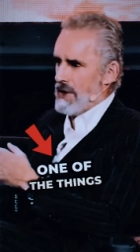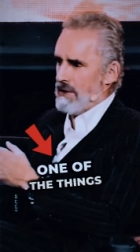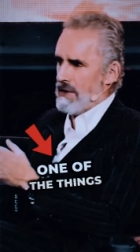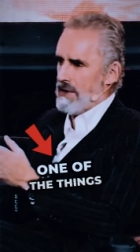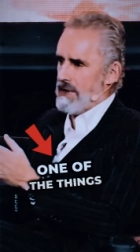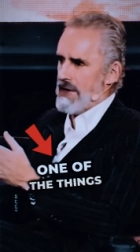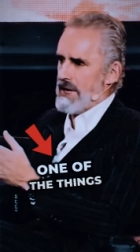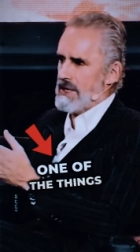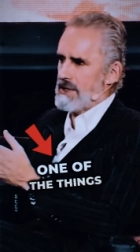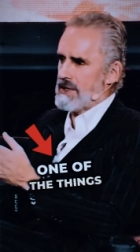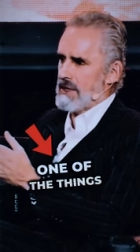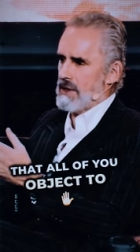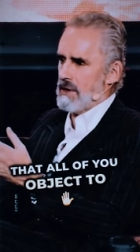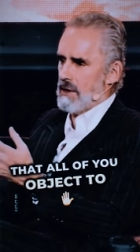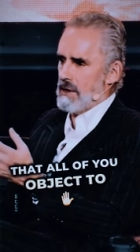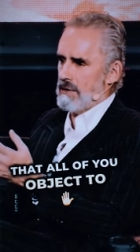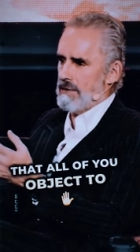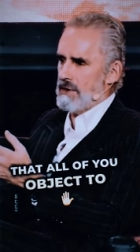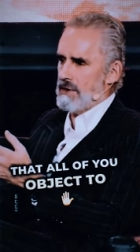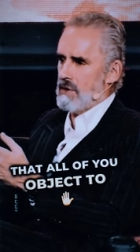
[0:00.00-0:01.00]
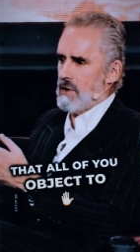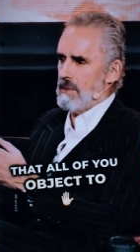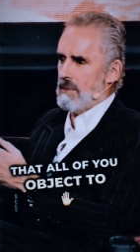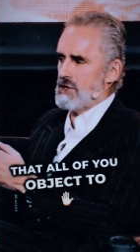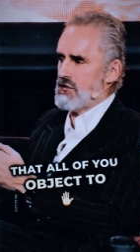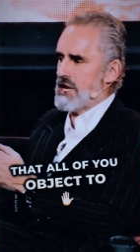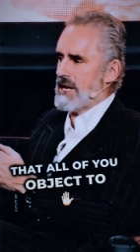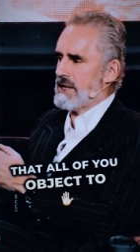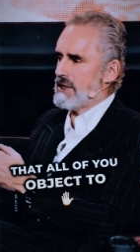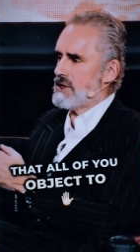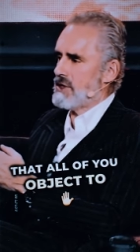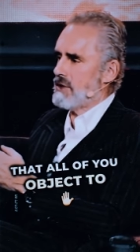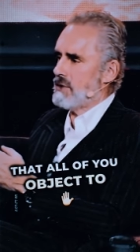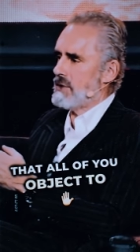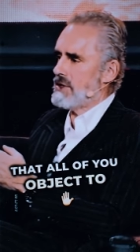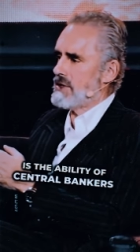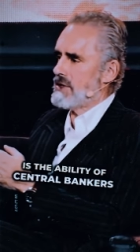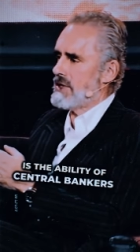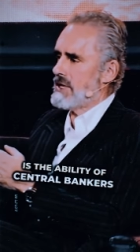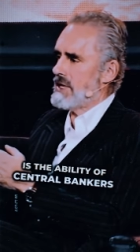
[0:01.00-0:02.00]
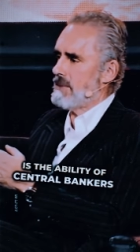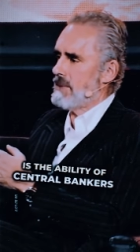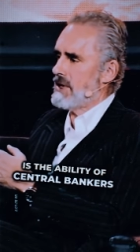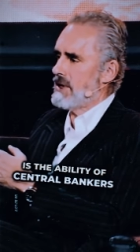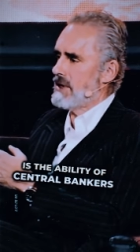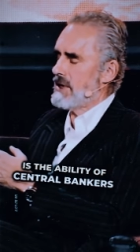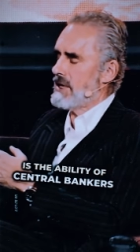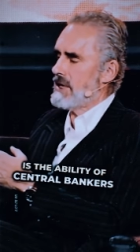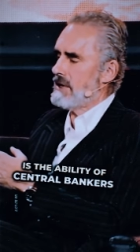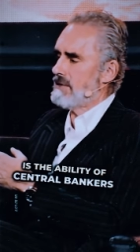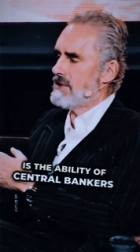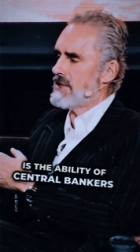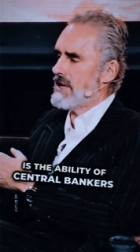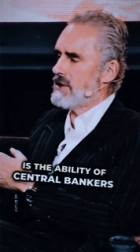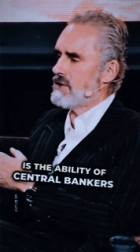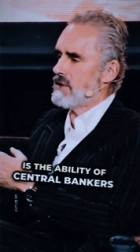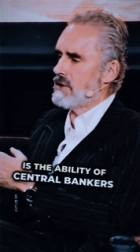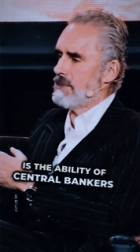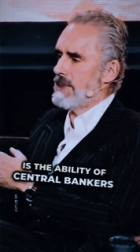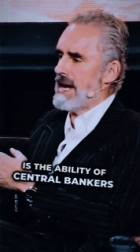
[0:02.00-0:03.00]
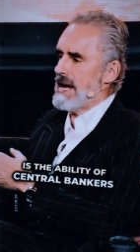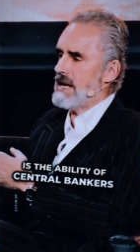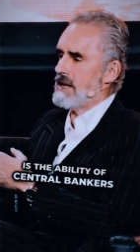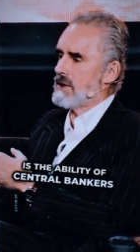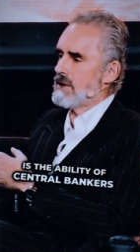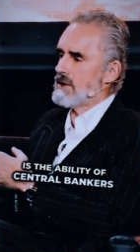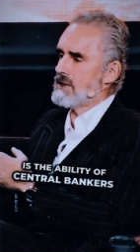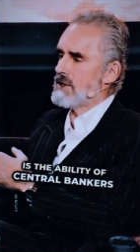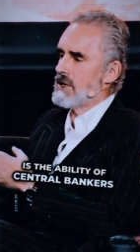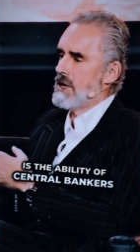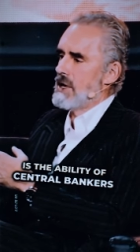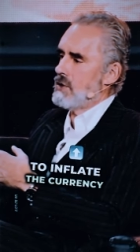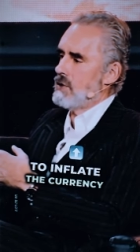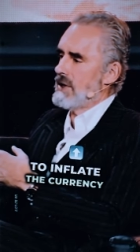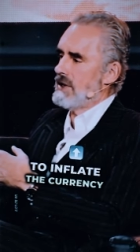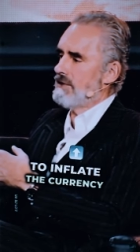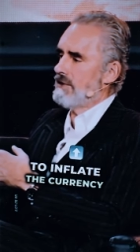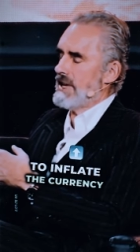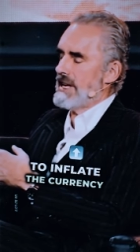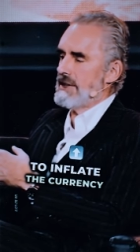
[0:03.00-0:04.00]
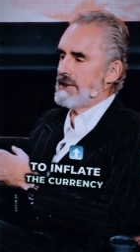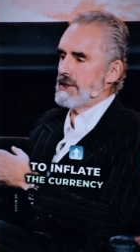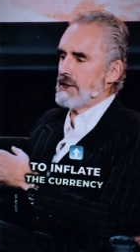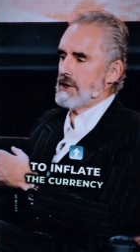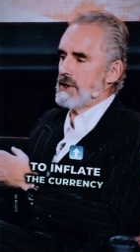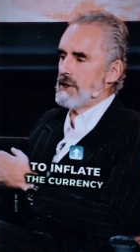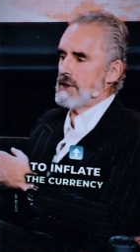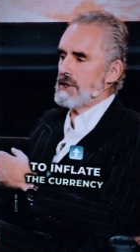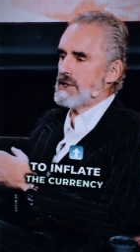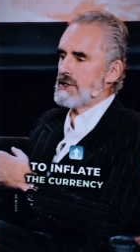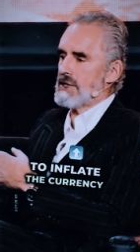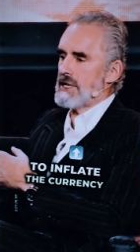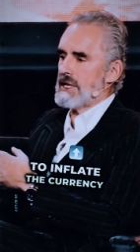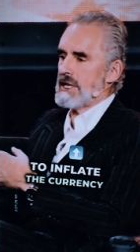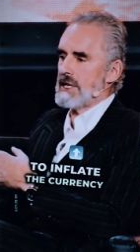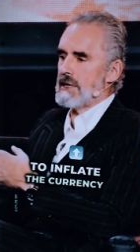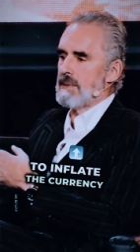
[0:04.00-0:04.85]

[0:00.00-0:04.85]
One of the things that all of you object to is the ability of central bankers to inflate the currency,